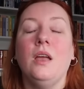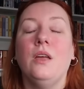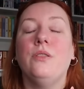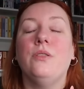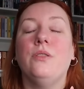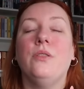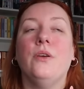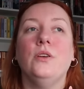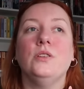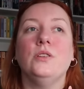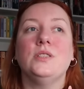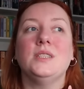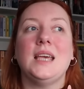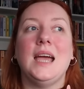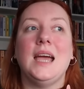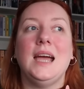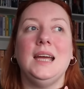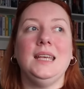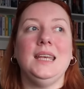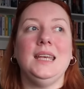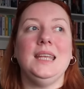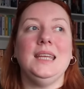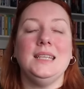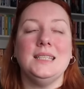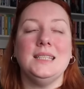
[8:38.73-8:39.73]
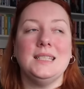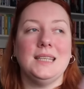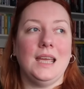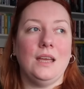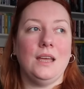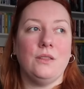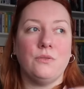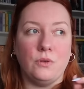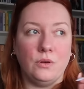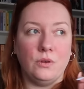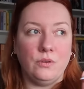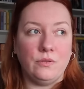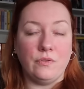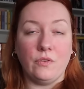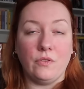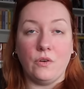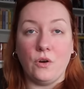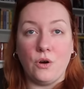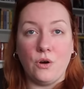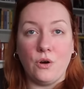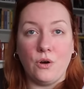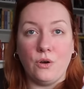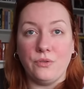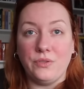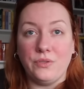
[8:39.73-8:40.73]
that I need to get through
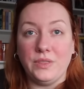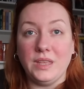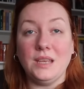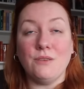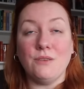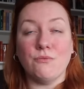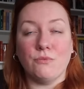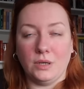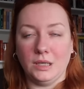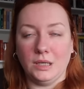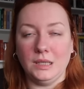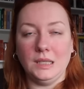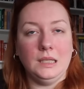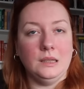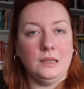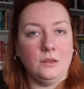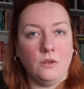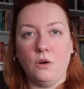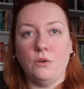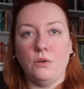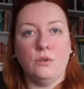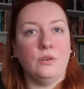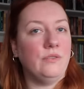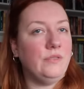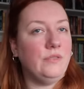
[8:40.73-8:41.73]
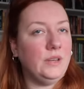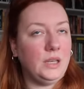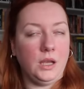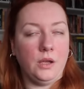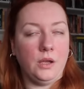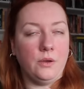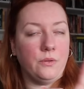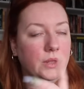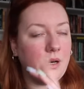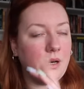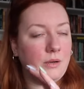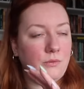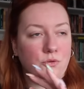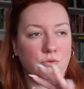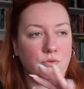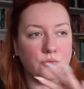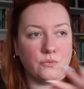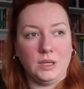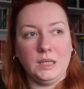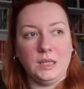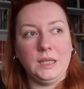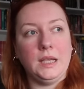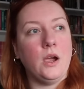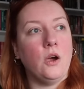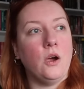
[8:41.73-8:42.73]
for the really long video that I was
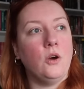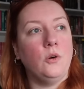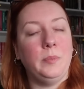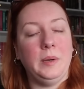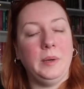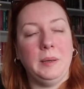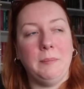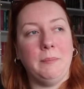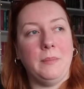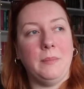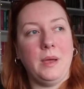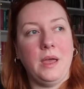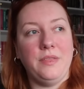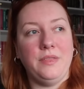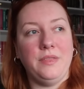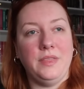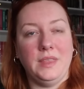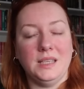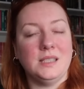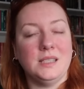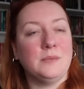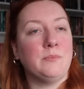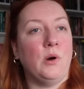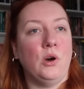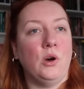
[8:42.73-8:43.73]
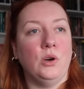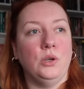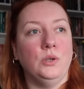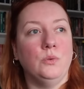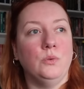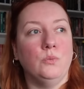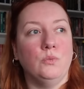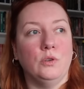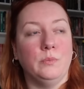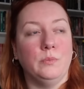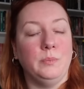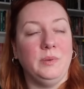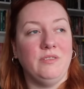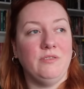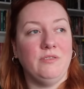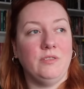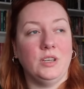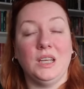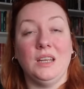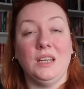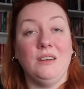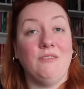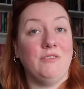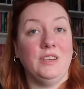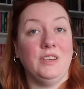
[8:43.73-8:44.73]
really hoping at this point would be
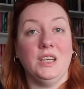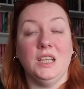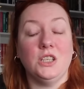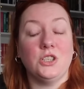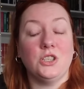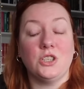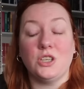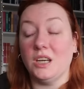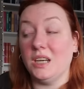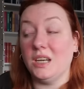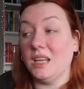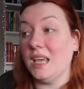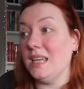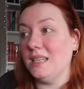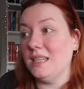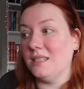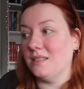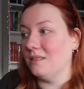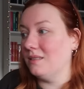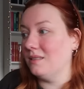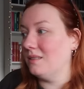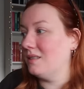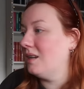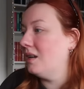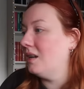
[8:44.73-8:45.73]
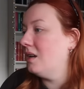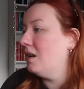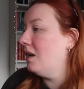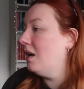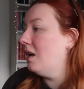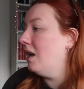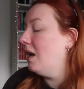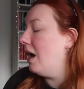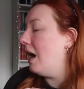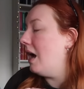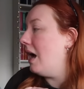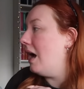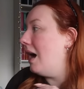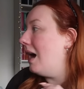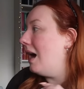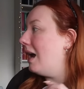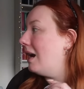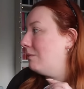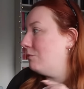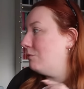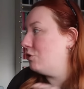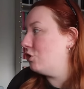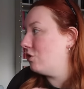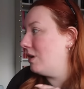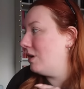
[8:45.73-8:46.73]
fucking finished and isn't uh, and
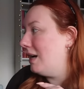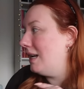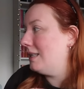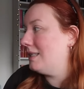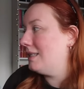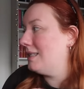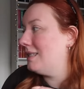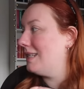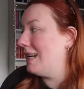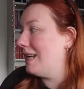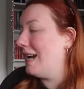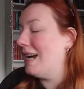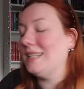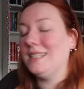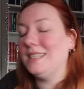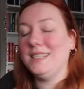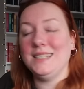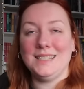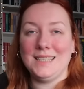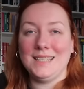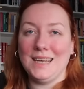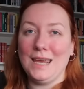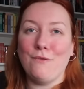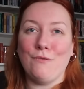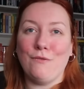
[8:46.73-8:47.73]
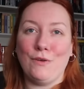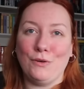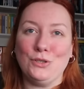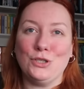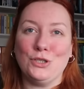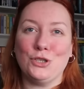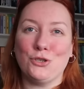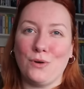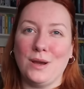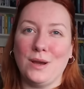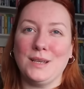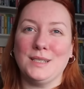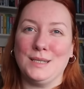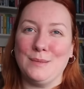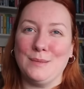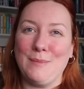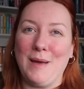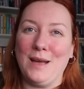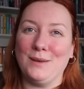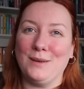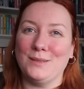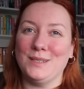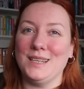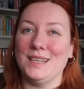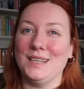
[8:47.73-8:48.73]
I'm start starting to get very stressed
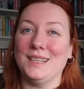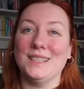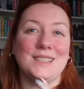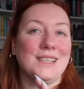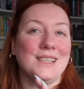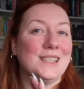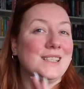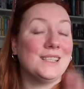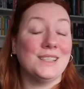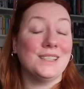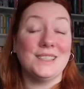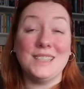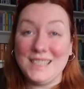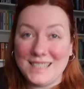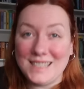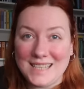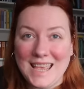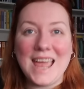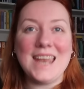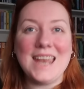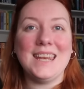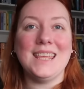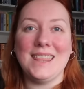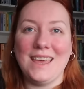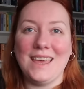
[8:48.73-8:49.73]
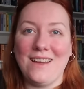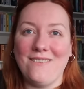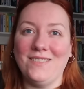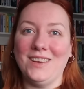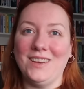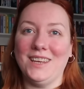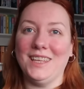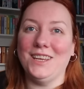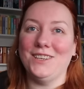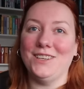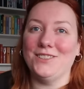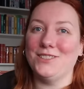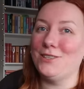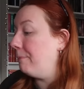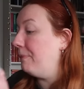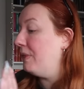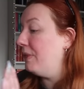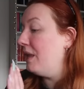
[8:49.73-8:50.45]
about it because I still need to edit that video.